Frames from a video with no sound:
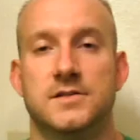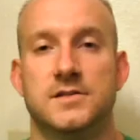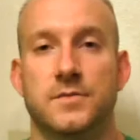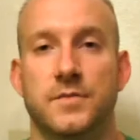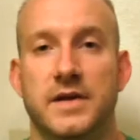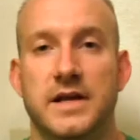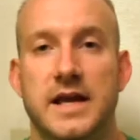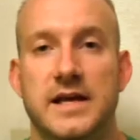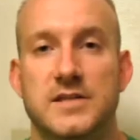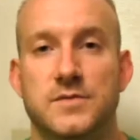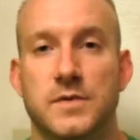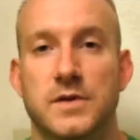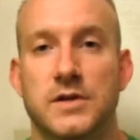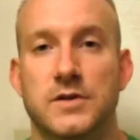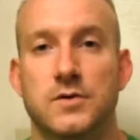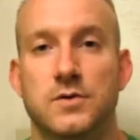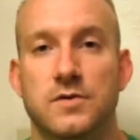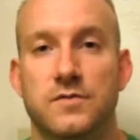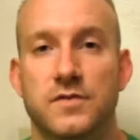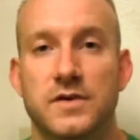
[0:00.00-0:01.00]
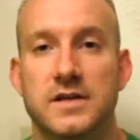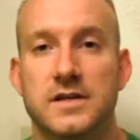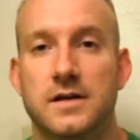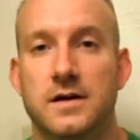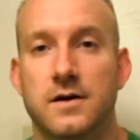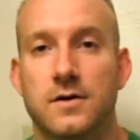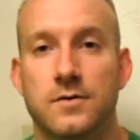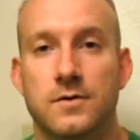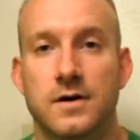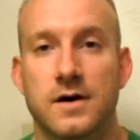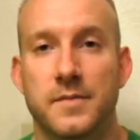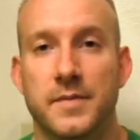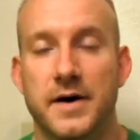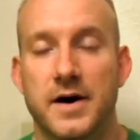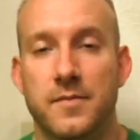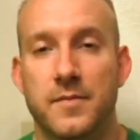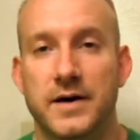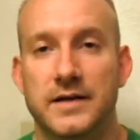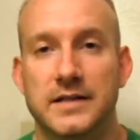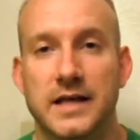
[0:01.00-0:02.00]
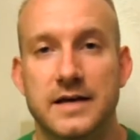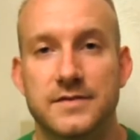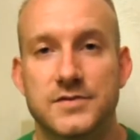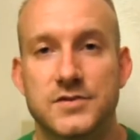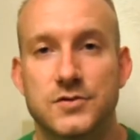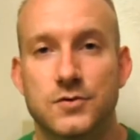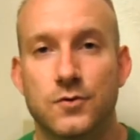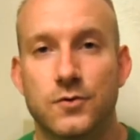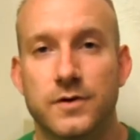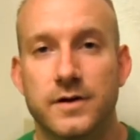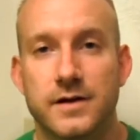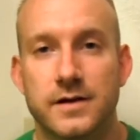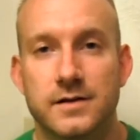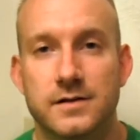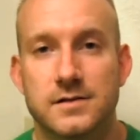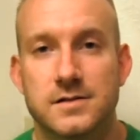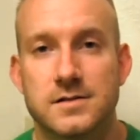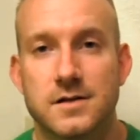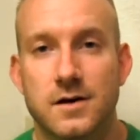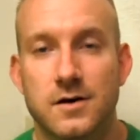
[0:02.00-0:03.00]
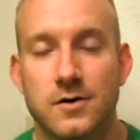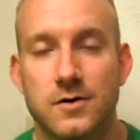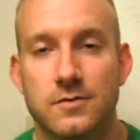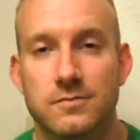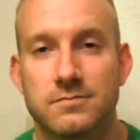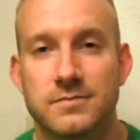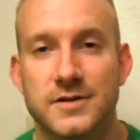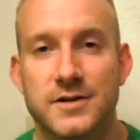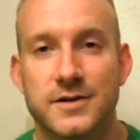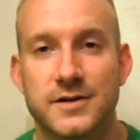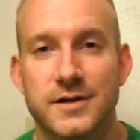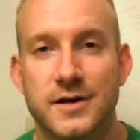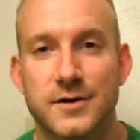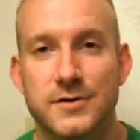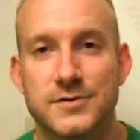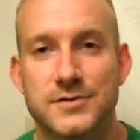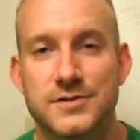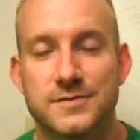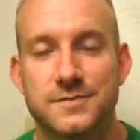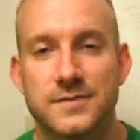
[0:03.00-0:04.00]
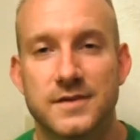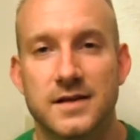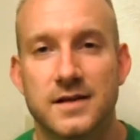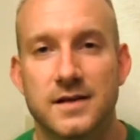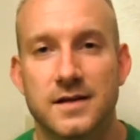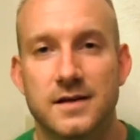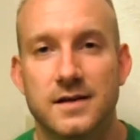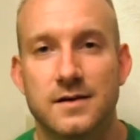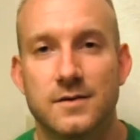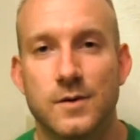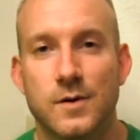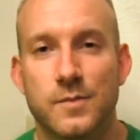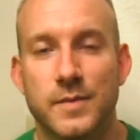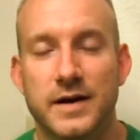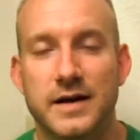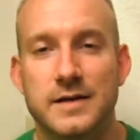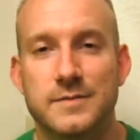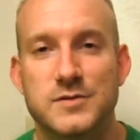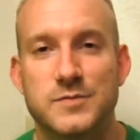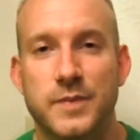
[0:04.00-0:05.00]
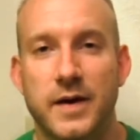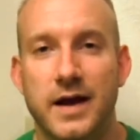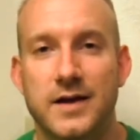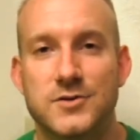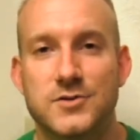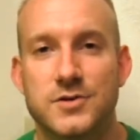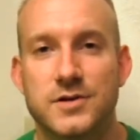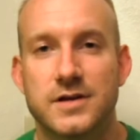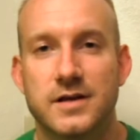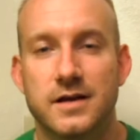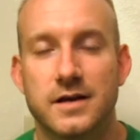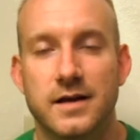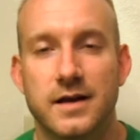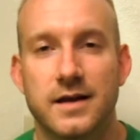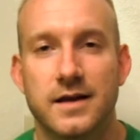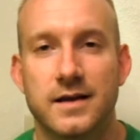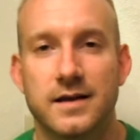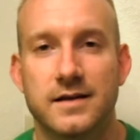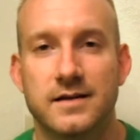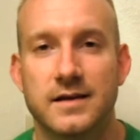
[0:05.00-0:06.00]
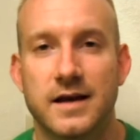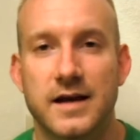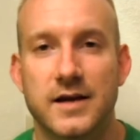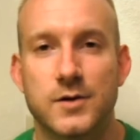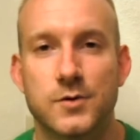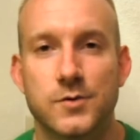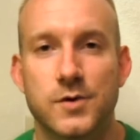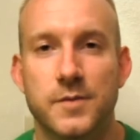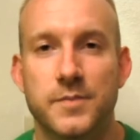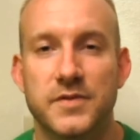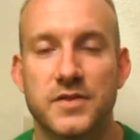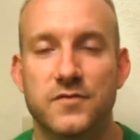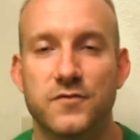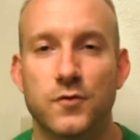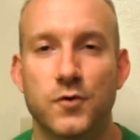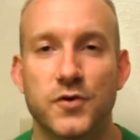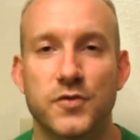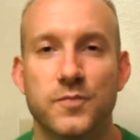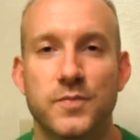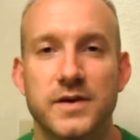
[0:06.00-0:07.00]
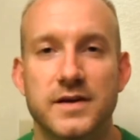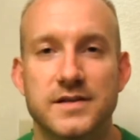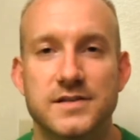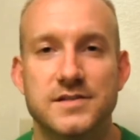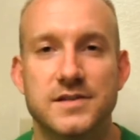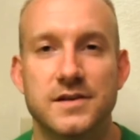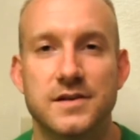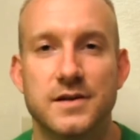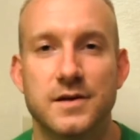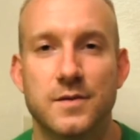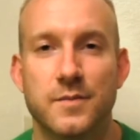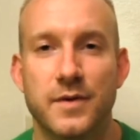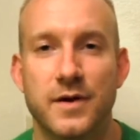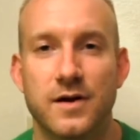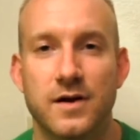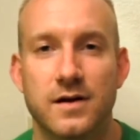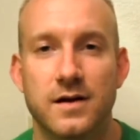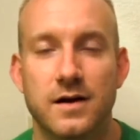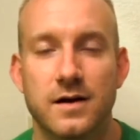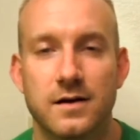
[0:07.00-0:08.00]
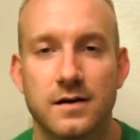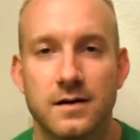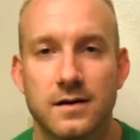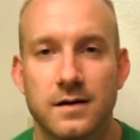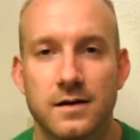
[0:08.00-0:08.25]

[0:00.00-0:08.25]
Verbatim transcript: Somebody asked me to do a video about my life story, so here it goes. Well, my name's Patrick, and I grew up in the fourth biggest city in America,